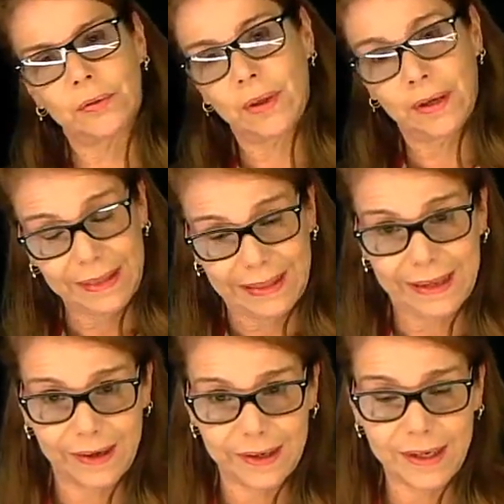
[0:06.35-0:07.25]
Are
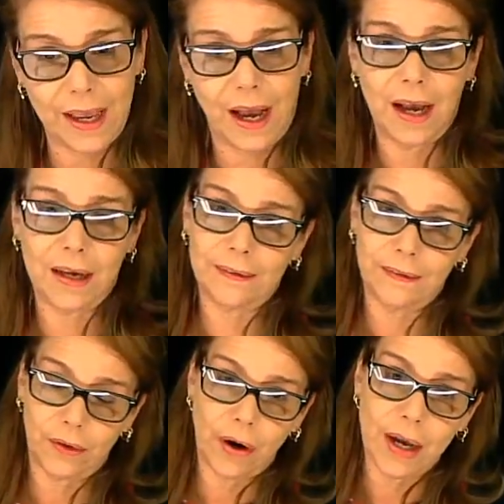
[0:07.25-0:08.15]
they
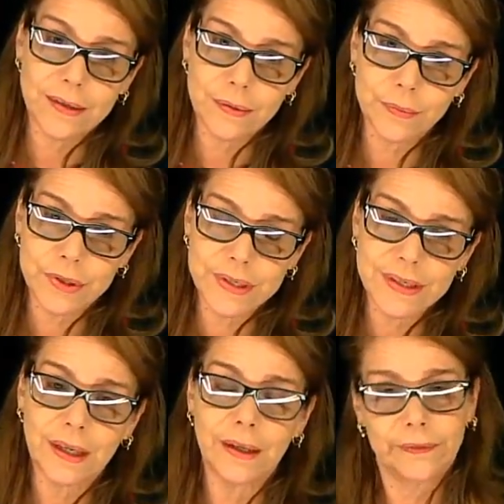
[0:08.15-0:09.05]
stereoisomers?
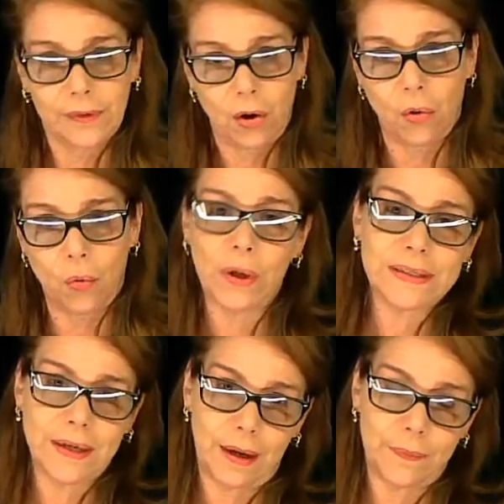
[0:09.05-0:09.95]
If so, what
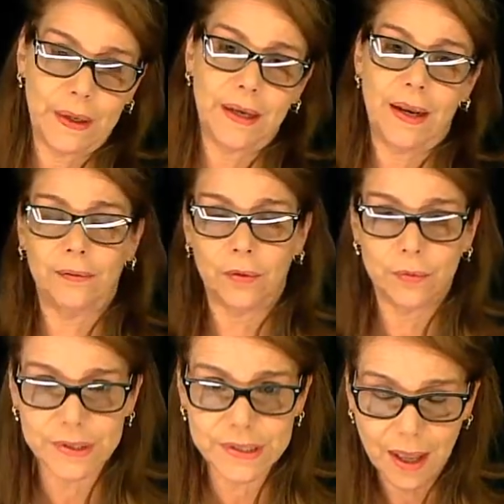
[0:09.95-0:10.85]
type?
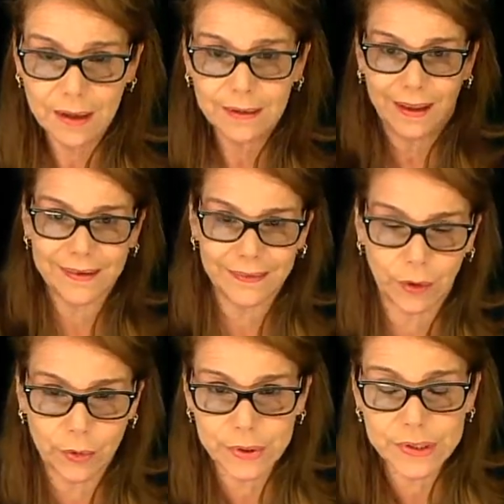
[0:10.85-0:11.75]
Enantiomers, that's
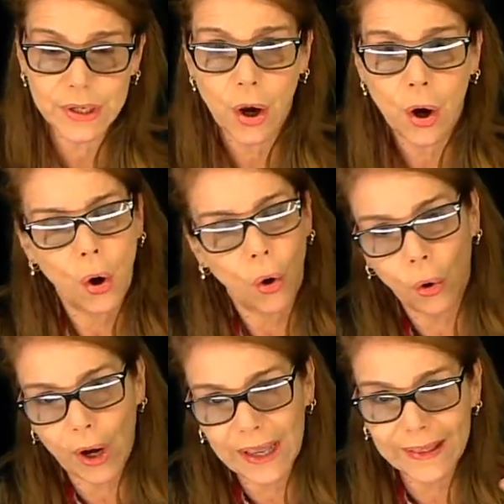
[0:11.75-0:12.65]
stereomers? Or
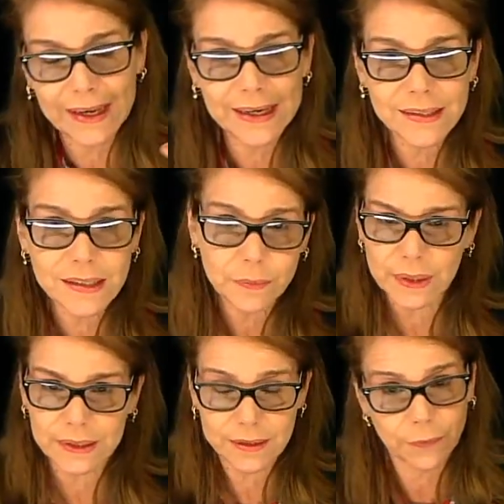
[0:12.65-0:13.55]
are they something
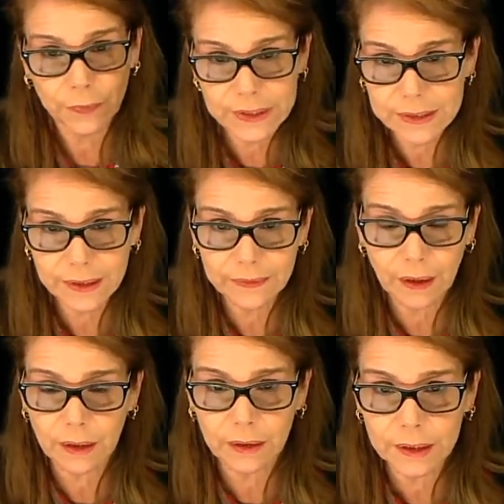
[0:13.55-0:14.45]
different
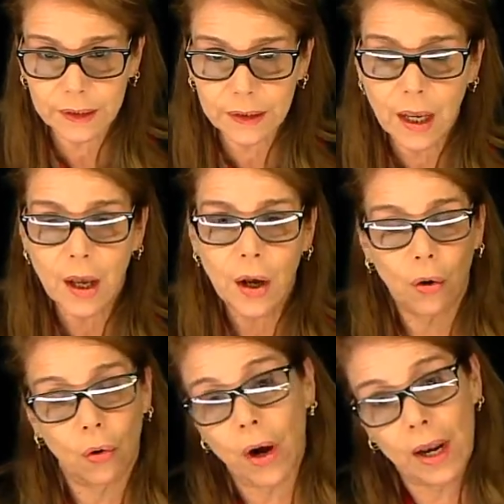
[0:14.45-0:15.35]
entirely?
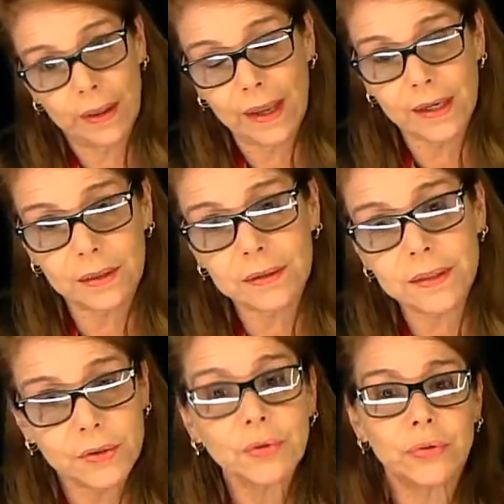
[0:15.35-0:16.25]
Or are they
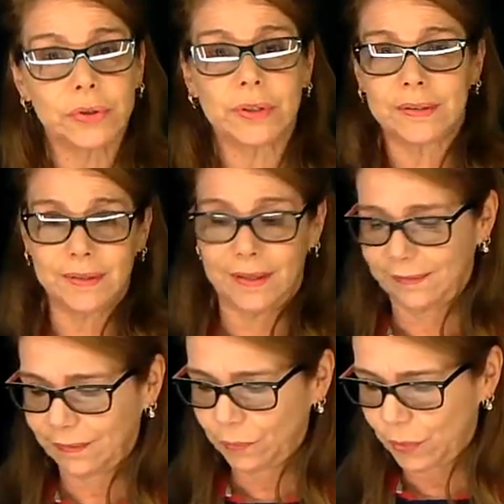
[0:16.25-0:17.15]
constitutional? This is
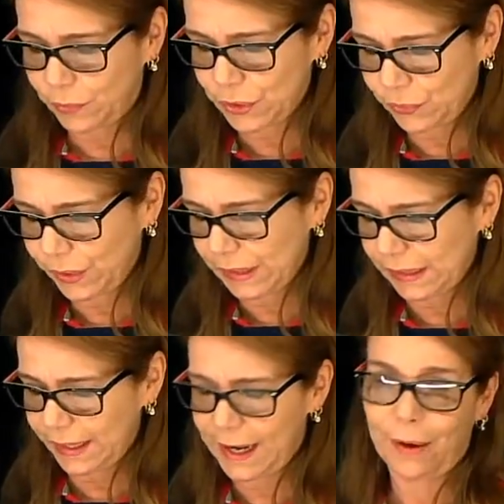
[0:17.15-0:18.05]
what we're doing
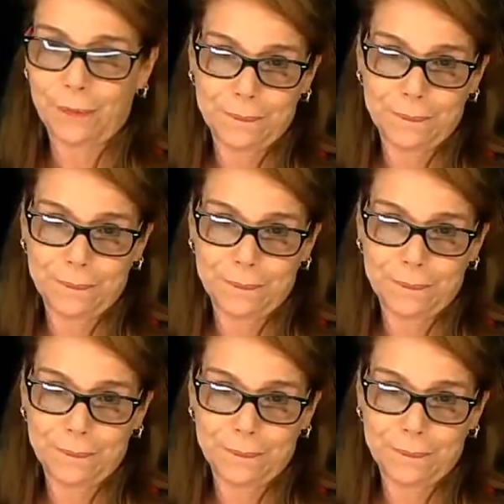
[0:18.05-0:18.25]
now.